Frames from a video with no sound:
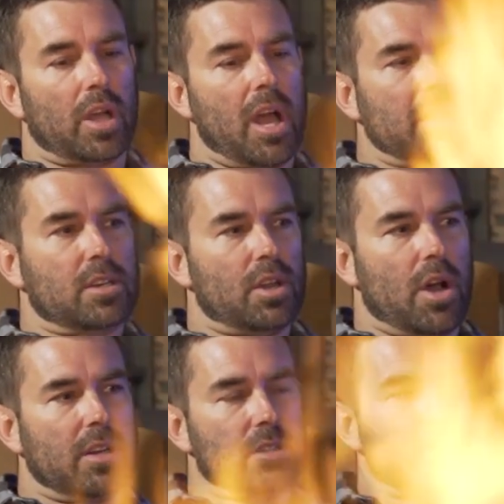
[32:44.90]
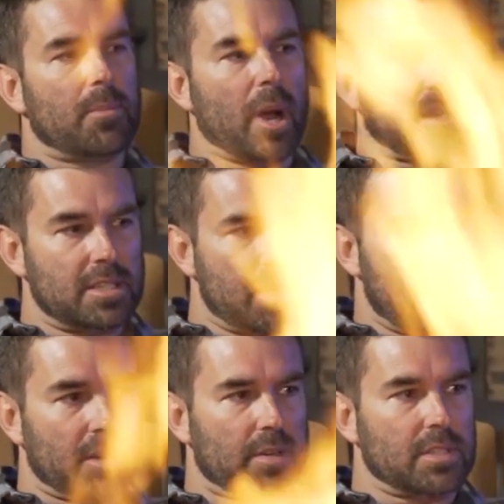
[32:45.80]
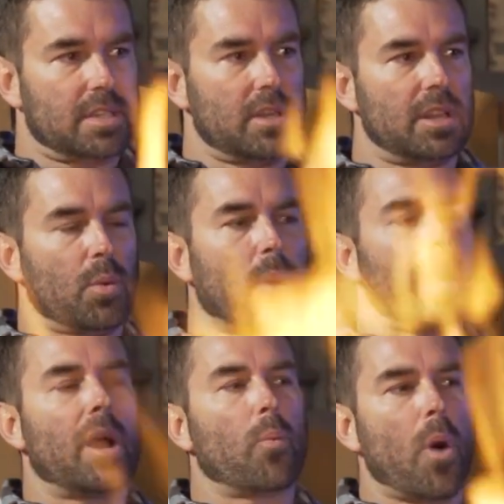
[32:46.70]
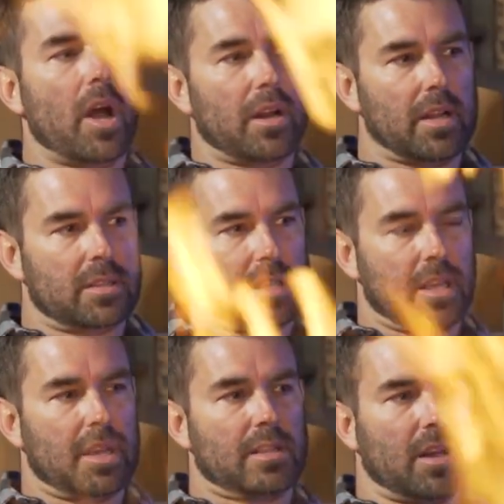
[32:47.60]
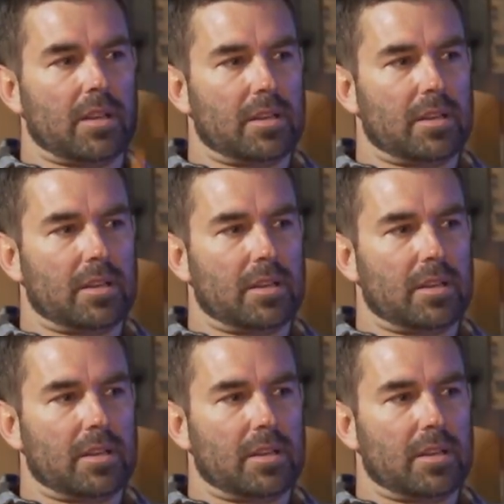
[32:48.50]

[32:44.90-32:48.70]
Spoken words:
got done to my standards in the way I wanted it to get done.